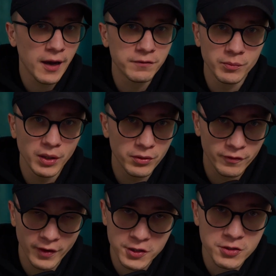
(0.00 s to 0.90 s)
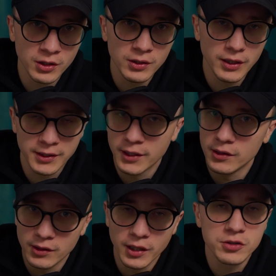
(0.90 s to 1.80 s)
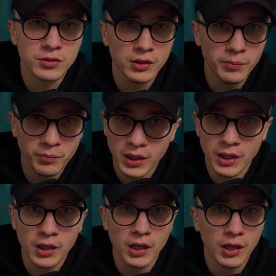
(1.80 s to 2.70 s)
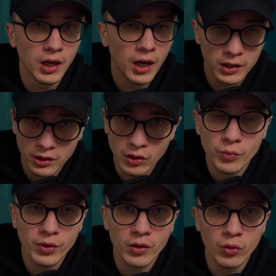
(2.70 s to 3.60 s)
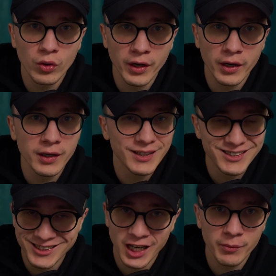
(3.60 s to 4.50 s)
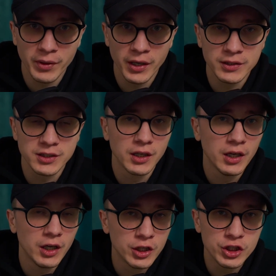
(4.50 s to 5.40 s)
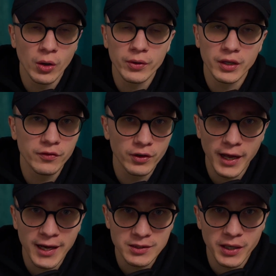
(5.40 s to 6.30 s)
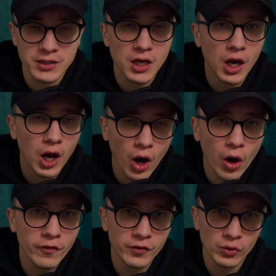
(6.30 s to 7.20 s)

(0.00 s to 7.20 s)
to be professional. It can literally be a Loom recording, 10 minutes, showing different aspects of your